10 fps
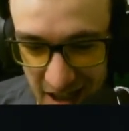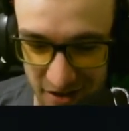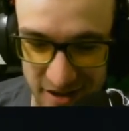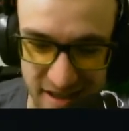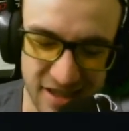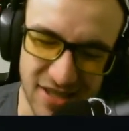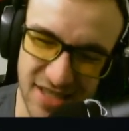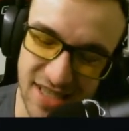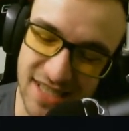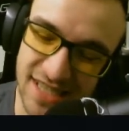
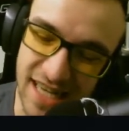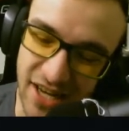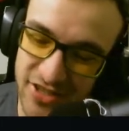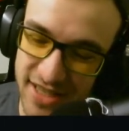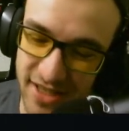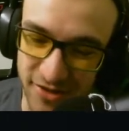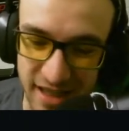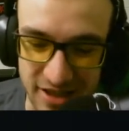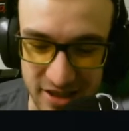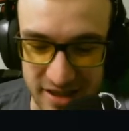Reduces his health
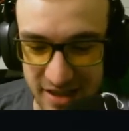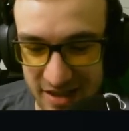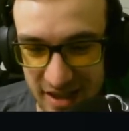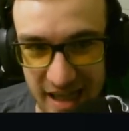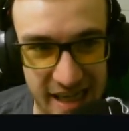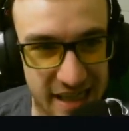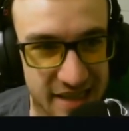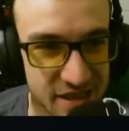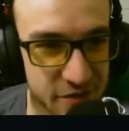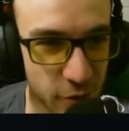generation delay is
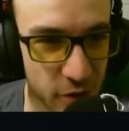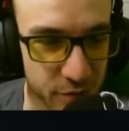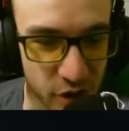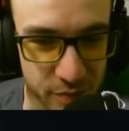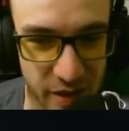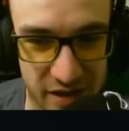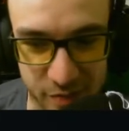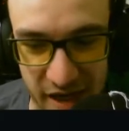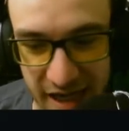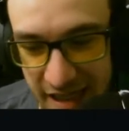his 4th perk, bounce
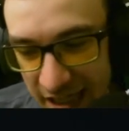back.